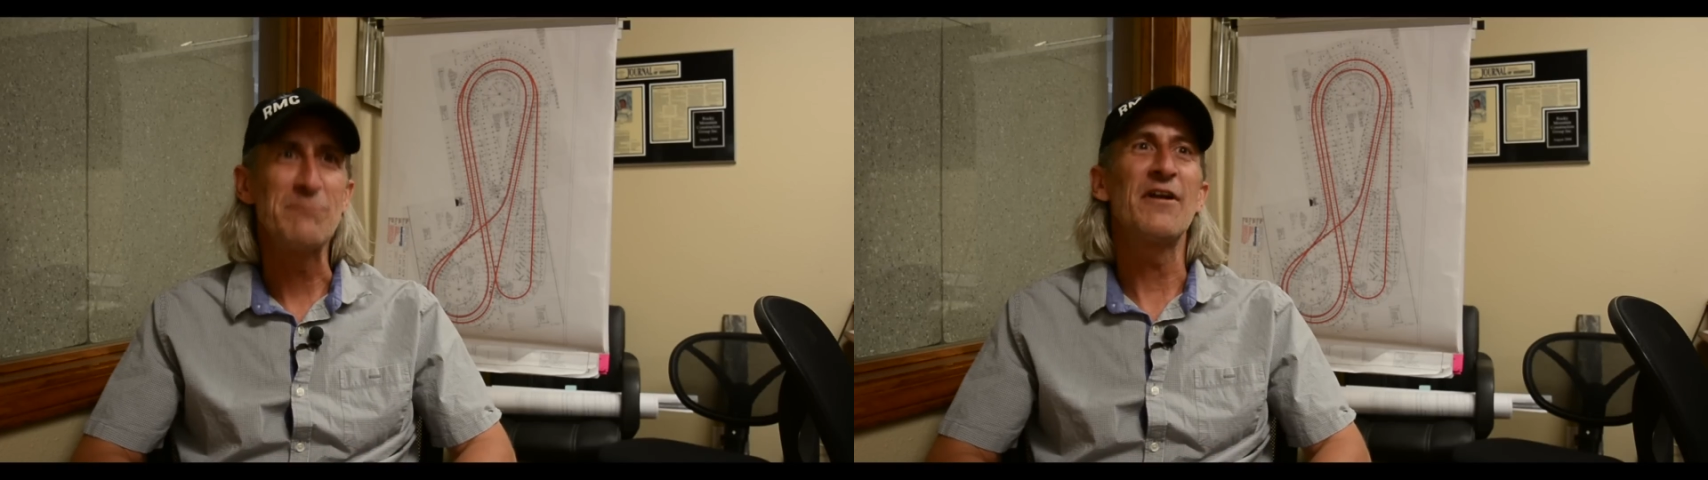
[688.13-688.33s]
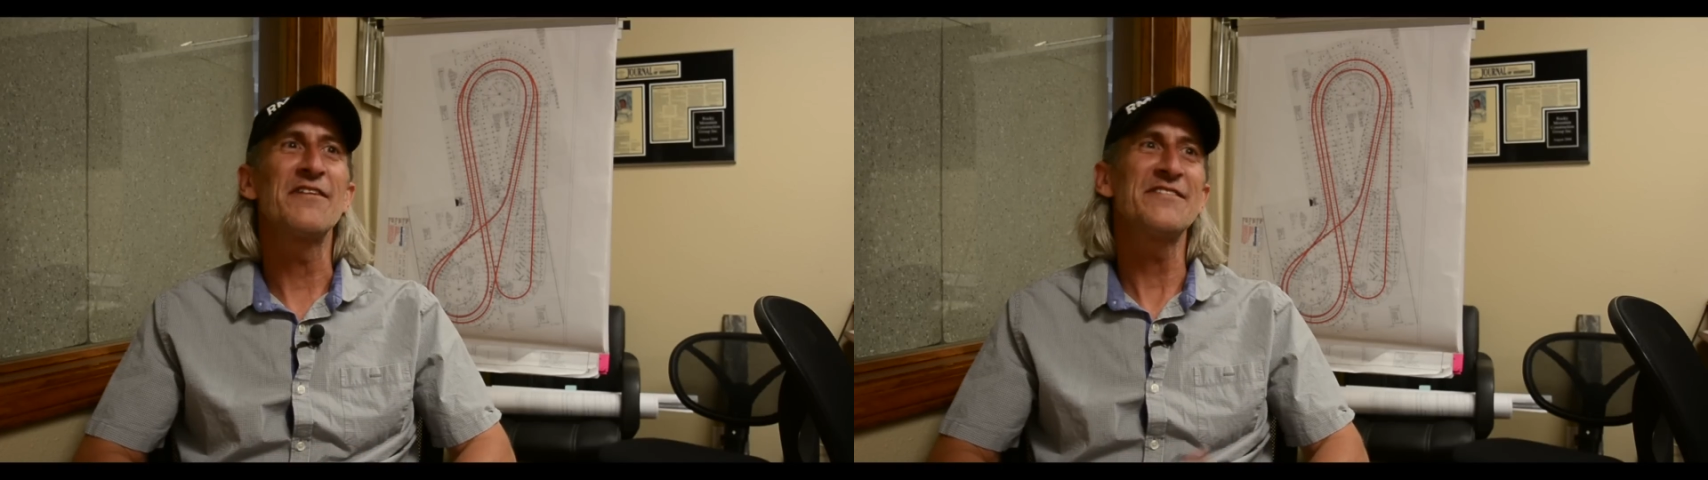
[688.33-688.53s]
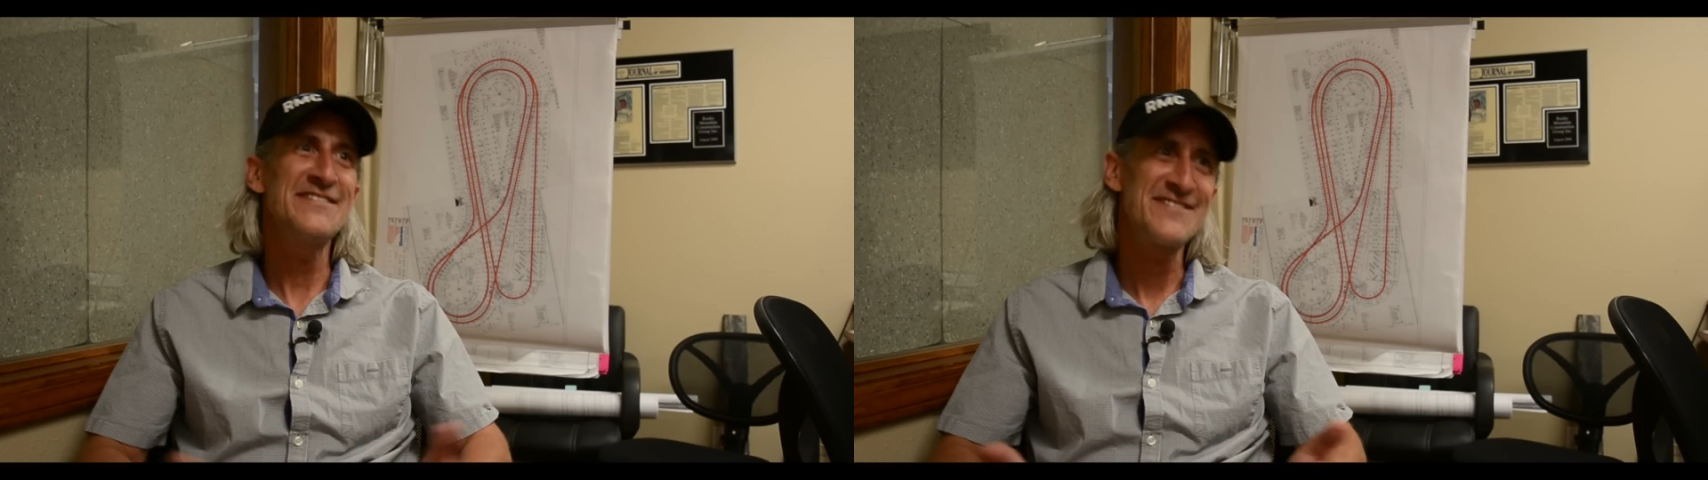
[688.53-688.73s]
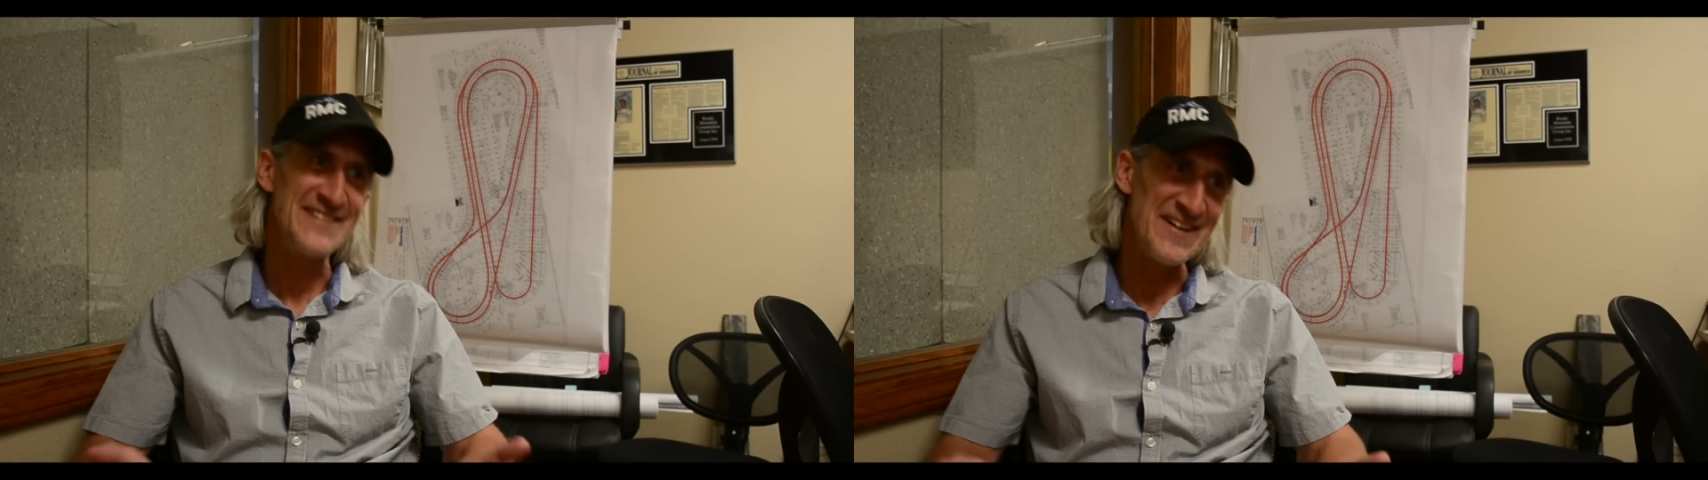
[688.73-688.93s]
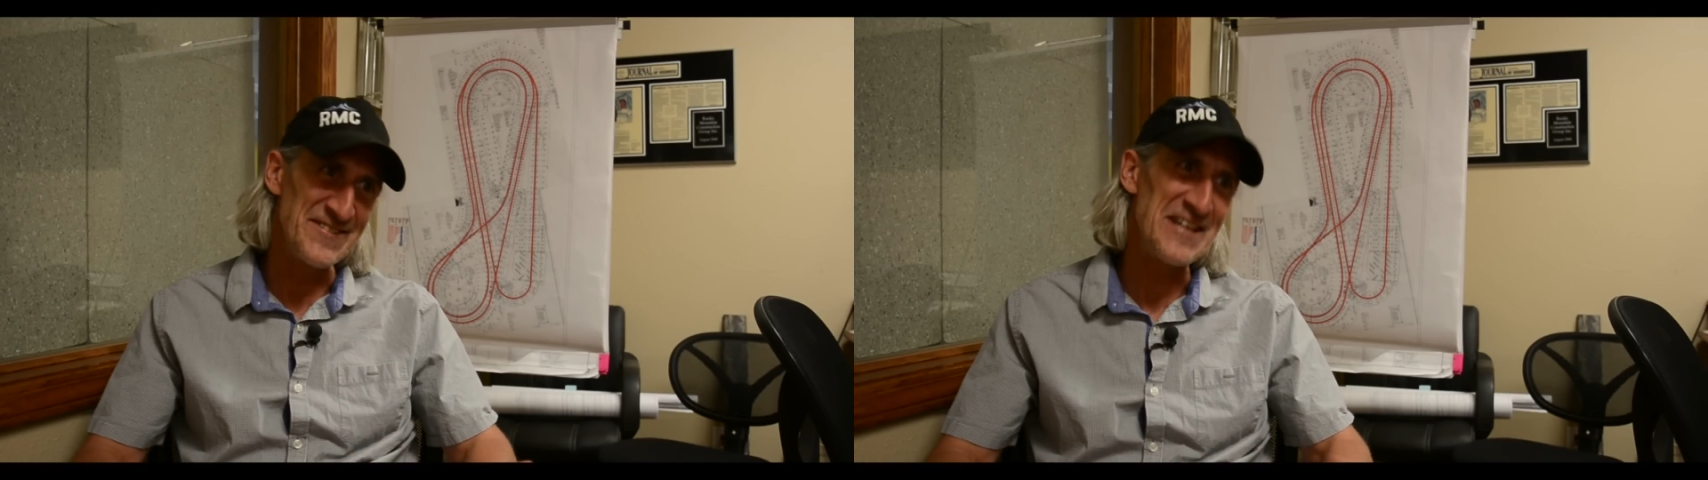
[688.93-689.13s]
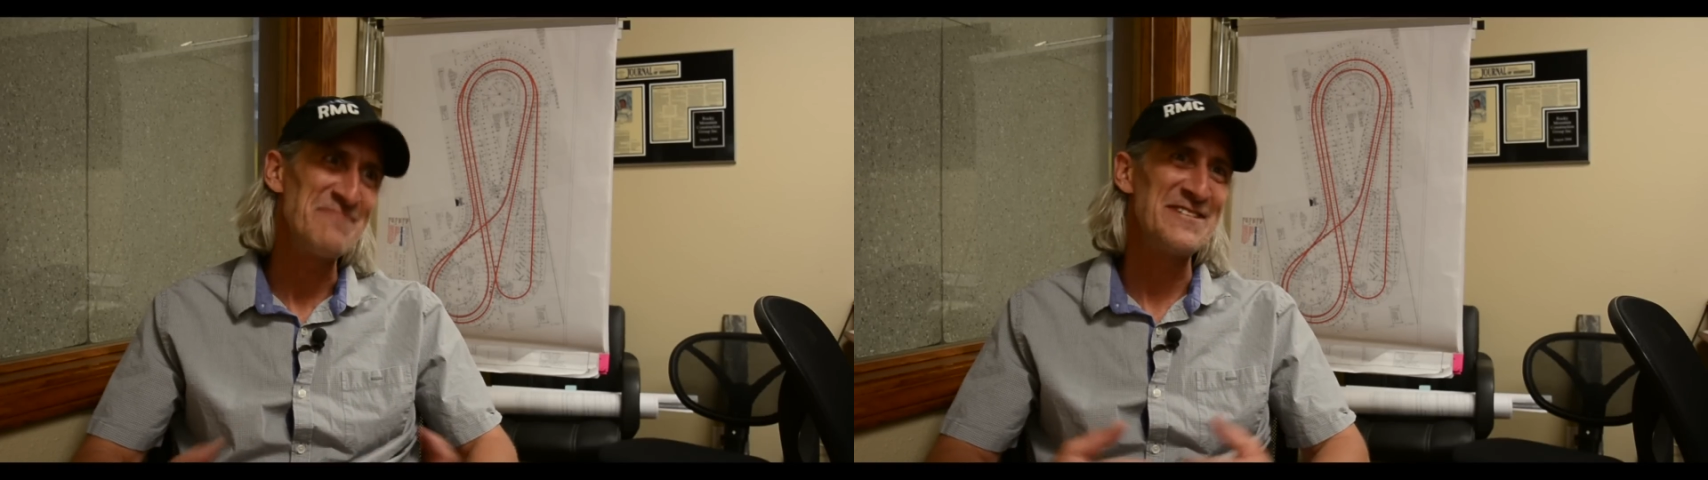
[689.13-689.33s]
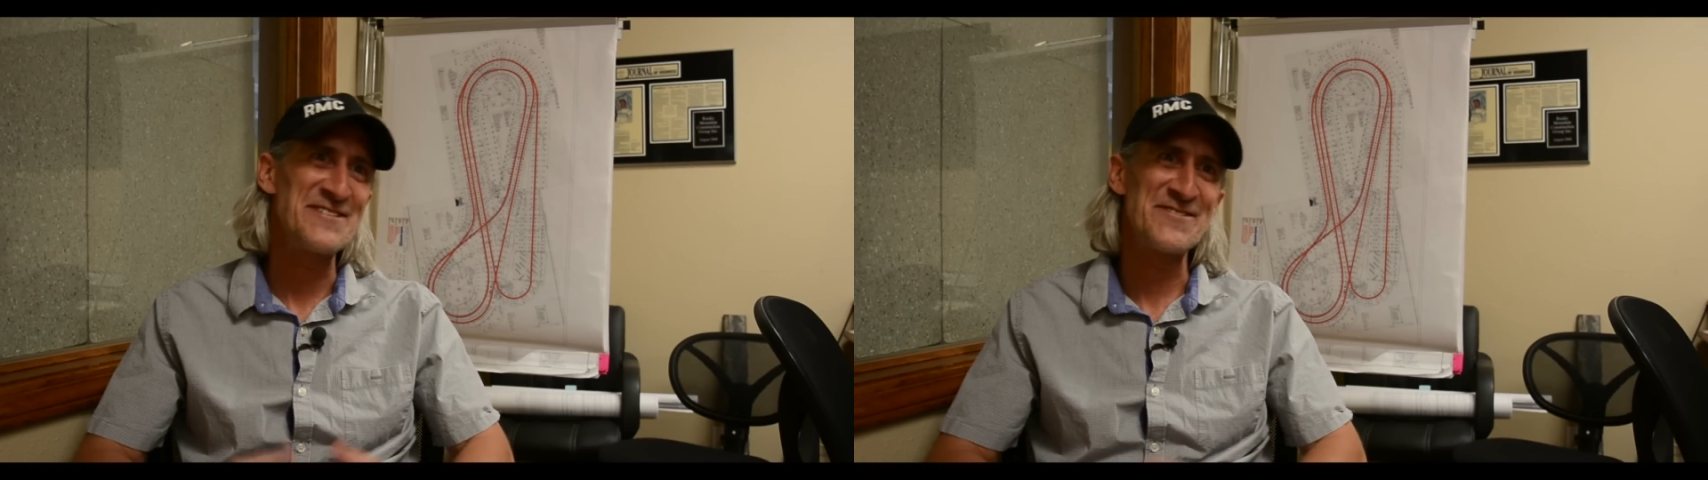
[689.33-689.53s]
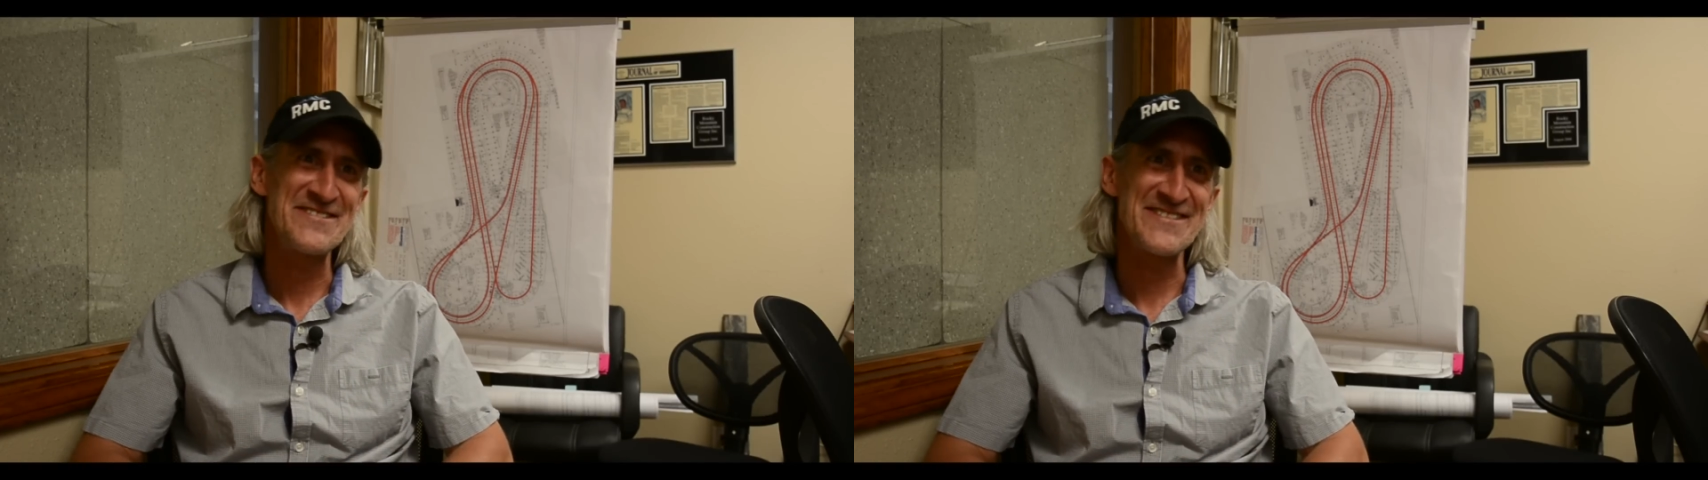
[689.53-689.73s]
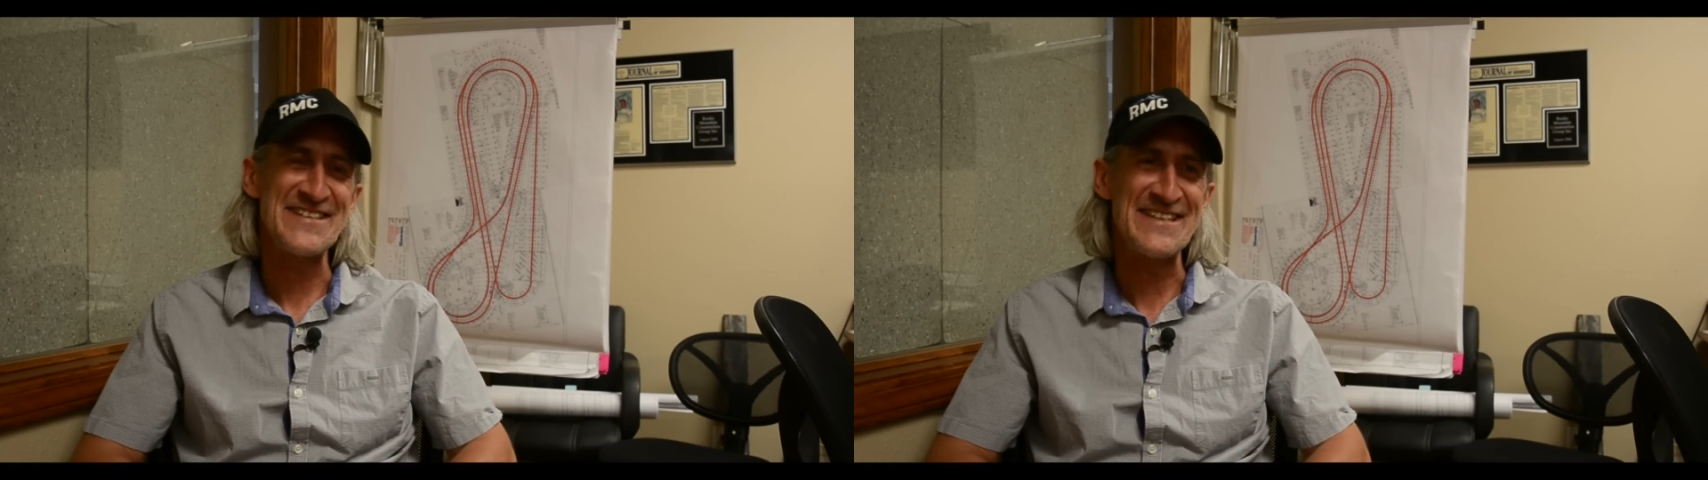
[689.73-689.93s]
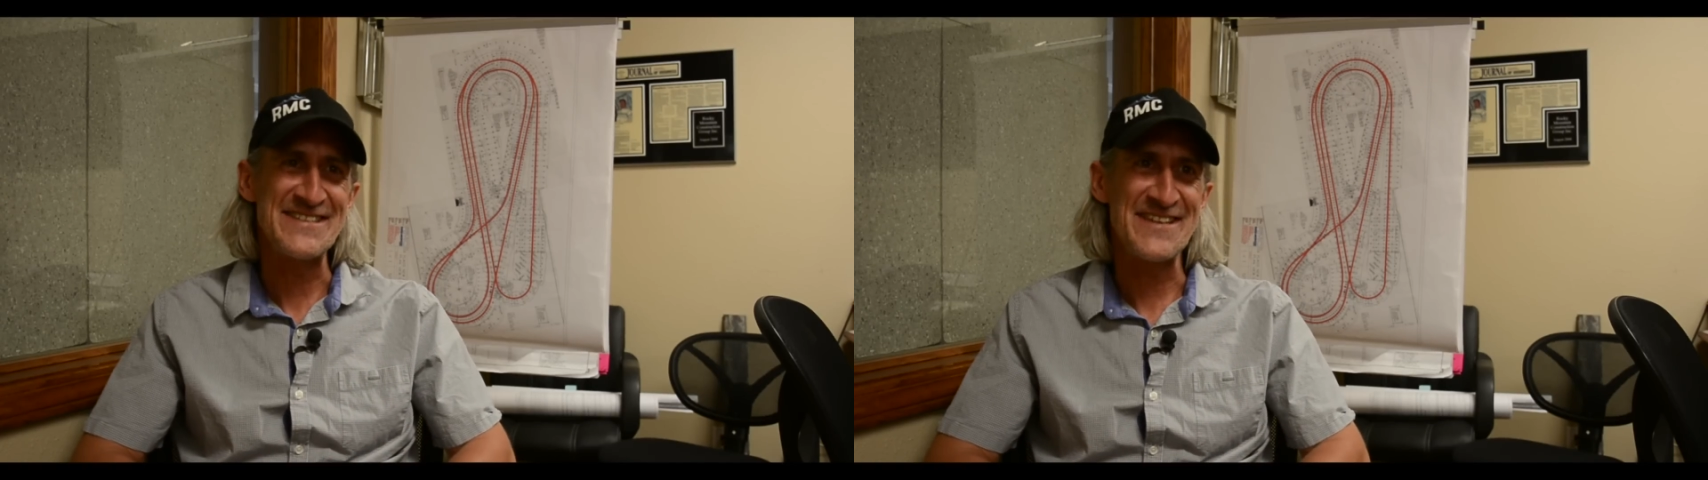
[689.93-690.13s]
but at least you know take me
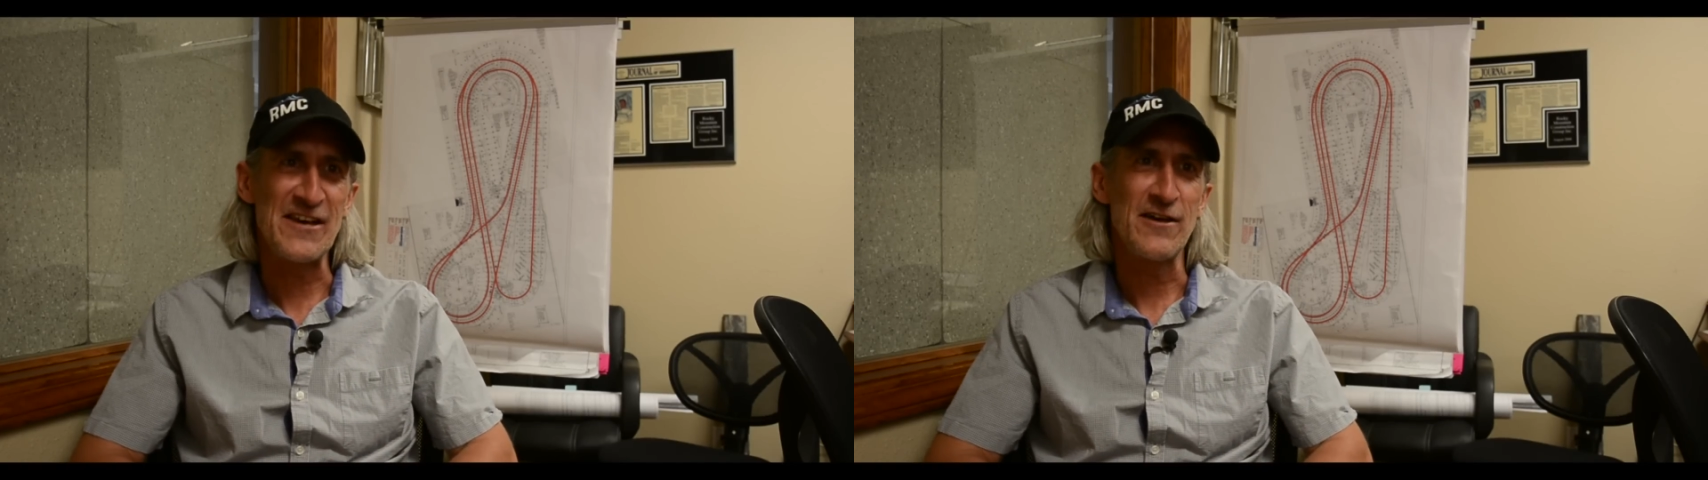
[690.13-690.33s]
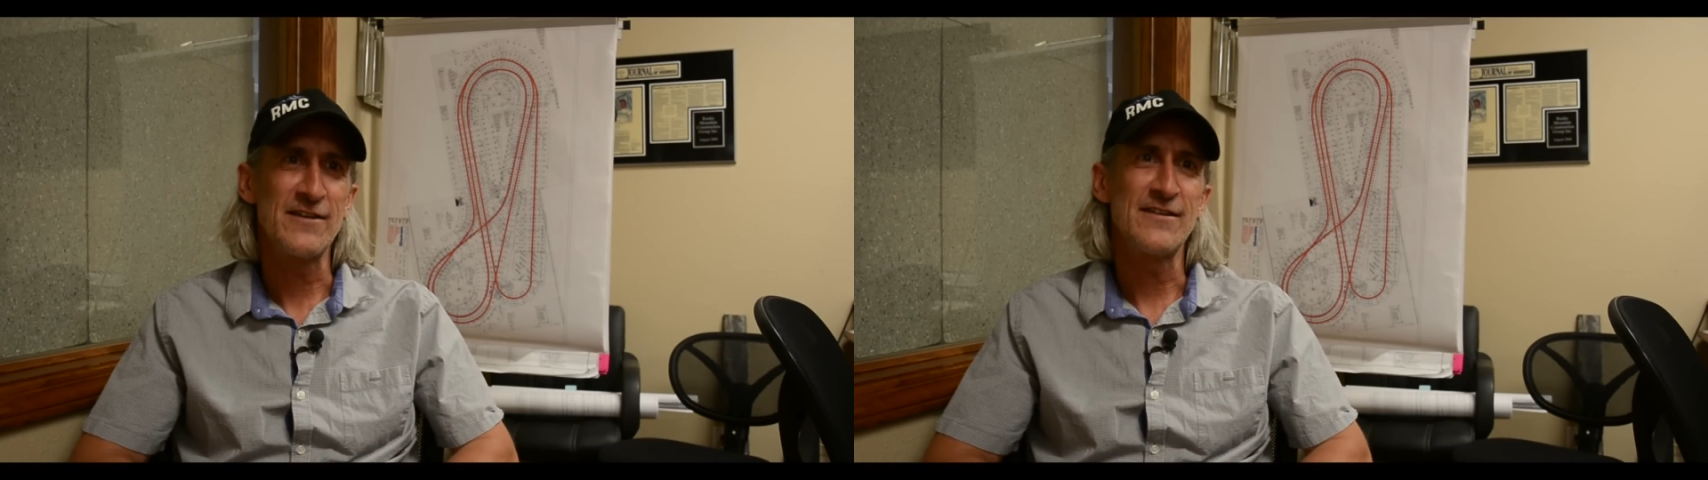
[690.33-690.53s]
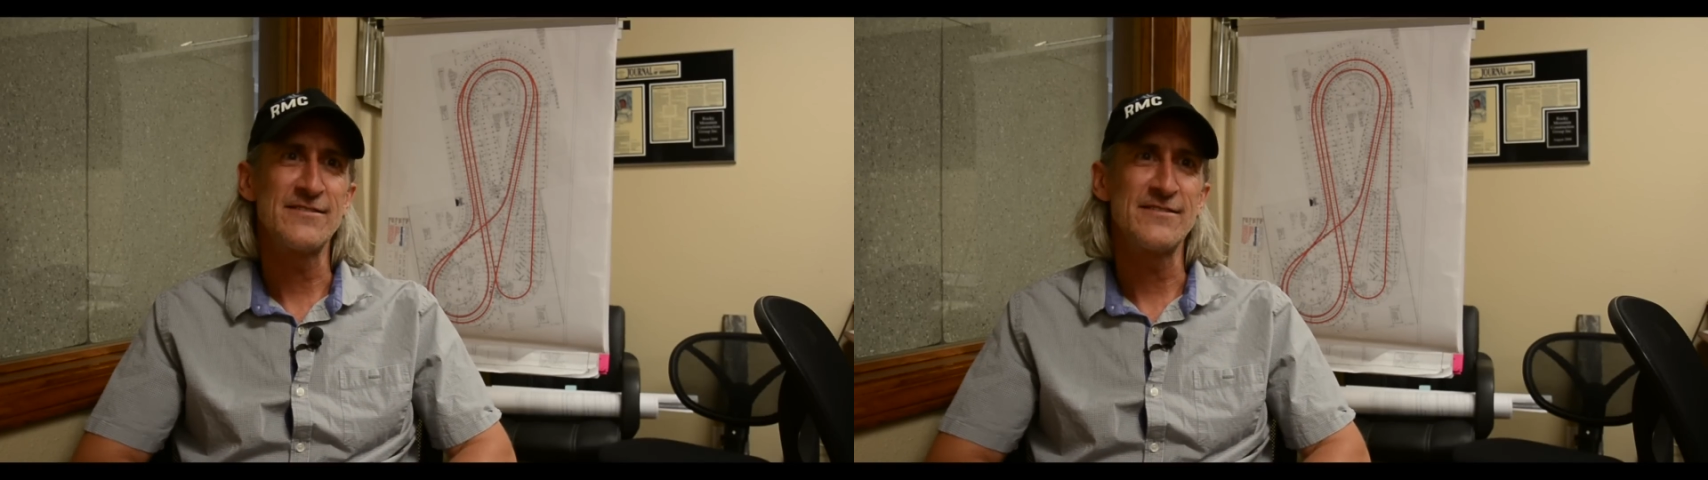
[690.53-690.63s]
seriously as uh,